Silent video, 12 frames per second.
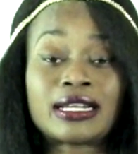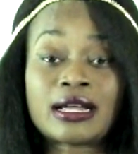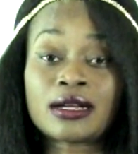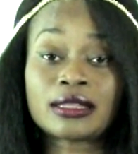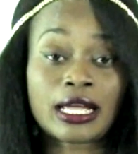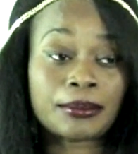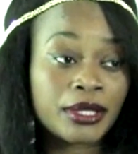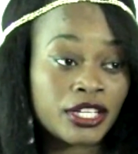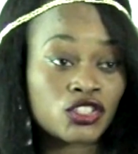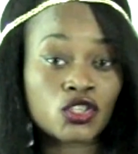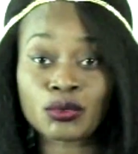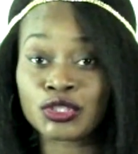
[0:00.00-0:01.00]
looking at her like,
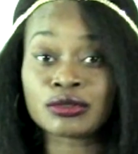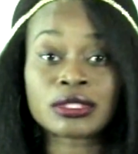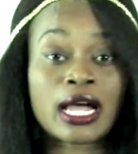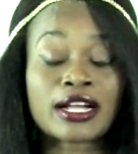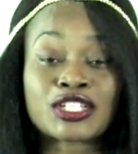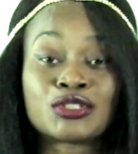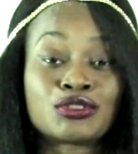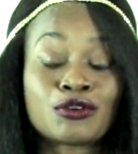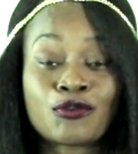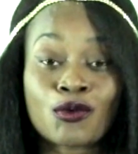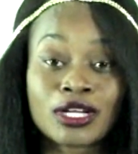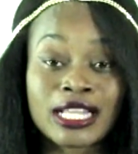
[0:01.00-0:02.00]
bitch, who was you talking to
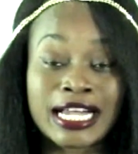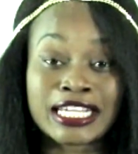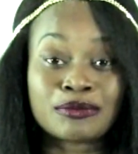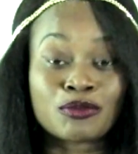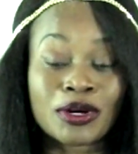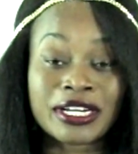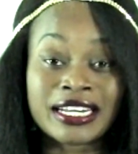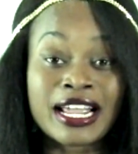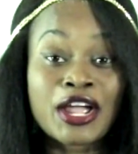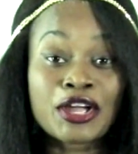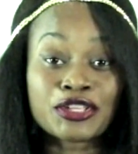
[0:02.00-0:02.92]
till 4 o'clock in the morning?